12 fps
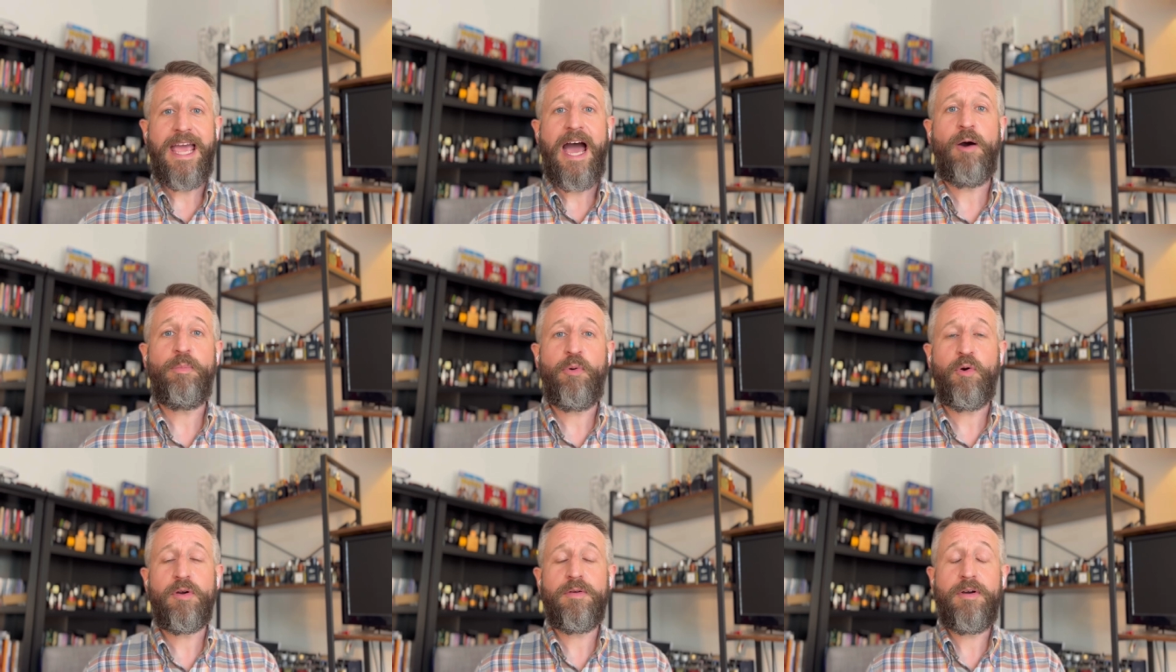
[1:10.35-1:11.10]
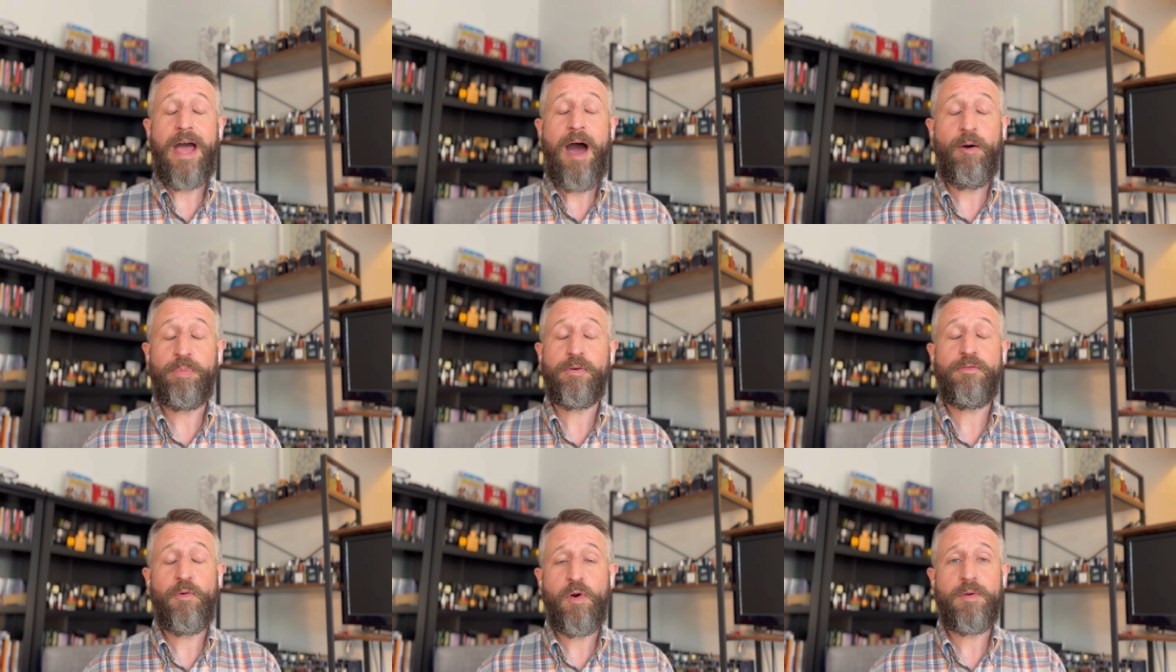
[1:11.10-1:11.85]

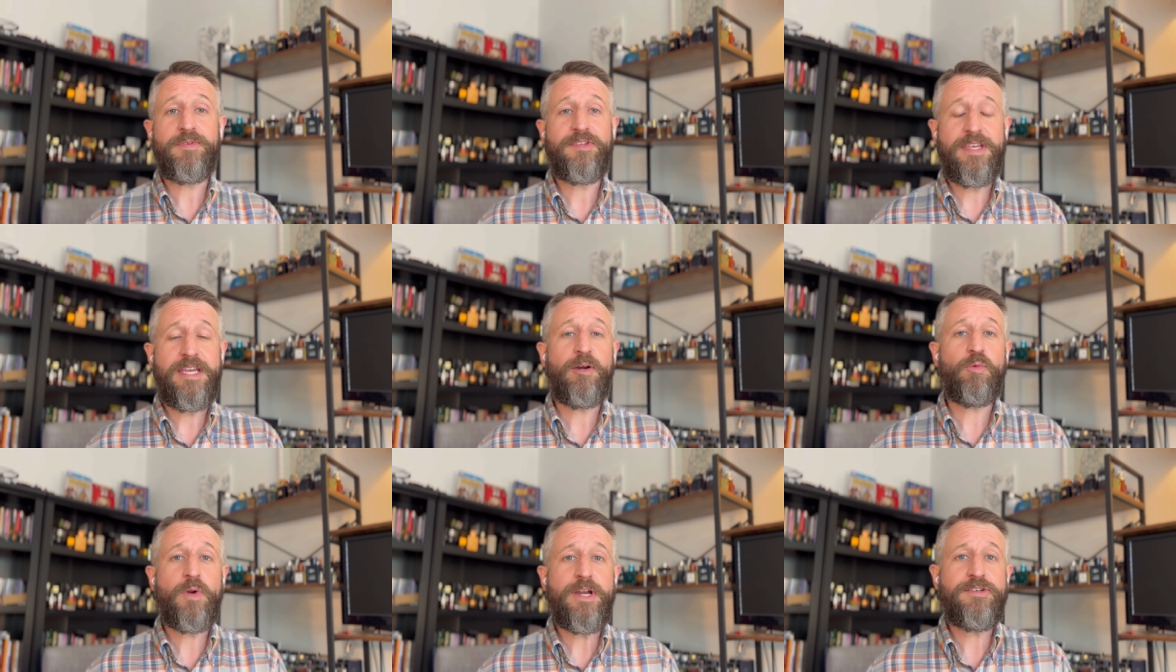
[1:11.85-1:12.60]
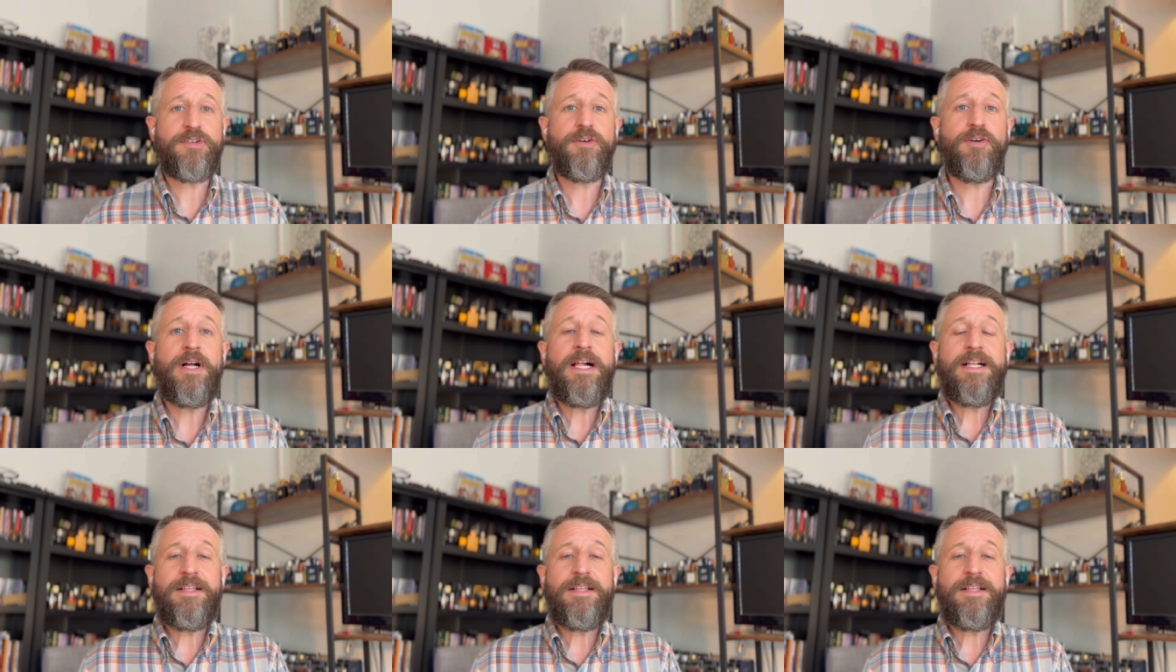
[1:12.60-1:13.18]
outperforms the original.